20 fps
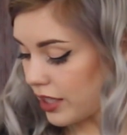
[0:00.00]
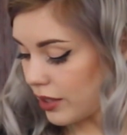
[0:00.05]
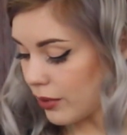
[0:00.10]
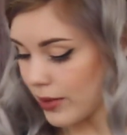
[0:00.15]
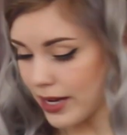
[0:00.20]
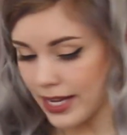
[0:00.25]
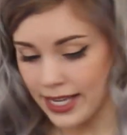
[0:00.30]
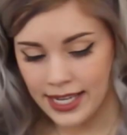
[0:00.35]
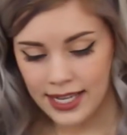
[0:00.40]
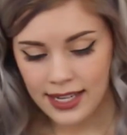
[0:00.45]

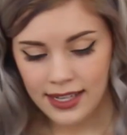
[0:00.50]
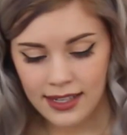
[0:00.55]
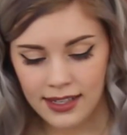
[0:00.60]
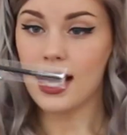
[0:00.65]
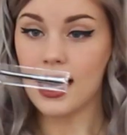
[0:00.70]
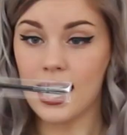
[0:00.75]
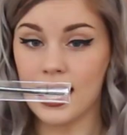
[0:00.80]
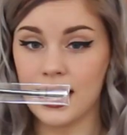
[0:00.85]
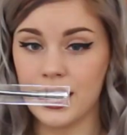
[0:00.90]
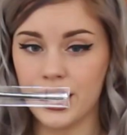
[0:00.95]
anyway.
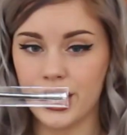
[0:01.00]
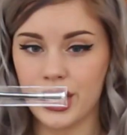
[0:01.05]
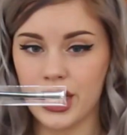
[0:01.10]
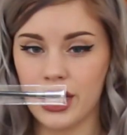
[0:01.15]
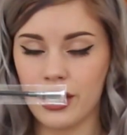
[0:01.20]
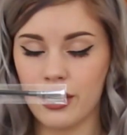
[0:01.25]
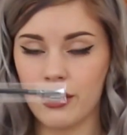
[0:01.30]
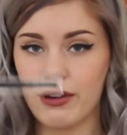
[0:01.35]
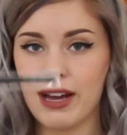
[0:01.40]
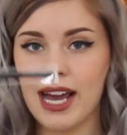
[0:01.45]

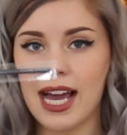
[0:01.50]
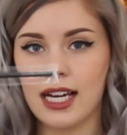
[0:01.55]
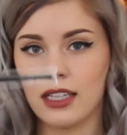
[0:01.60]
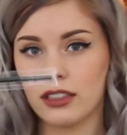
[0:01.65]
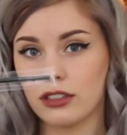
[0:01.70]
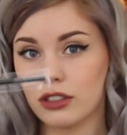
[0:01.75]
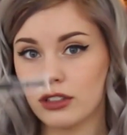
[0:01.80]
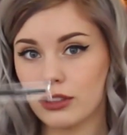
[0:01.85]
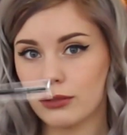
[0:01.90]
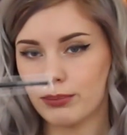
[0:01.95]
Eyeshadow
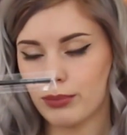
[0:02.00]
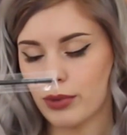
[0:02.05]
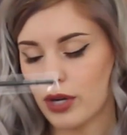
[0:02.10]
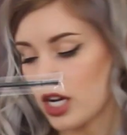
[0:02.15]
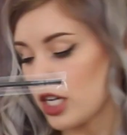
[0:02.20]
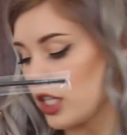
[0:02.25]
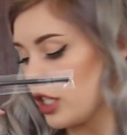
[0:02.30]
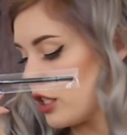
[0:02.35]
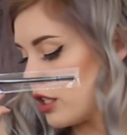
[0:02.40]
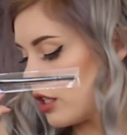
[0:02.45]
angled
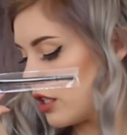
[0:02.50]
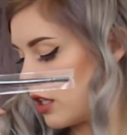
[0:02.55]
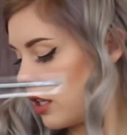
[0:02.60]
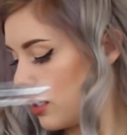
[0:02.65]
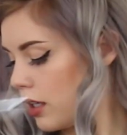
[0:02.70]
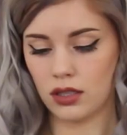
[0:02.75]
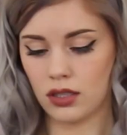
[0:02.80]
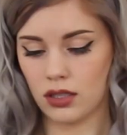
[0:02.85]
brush.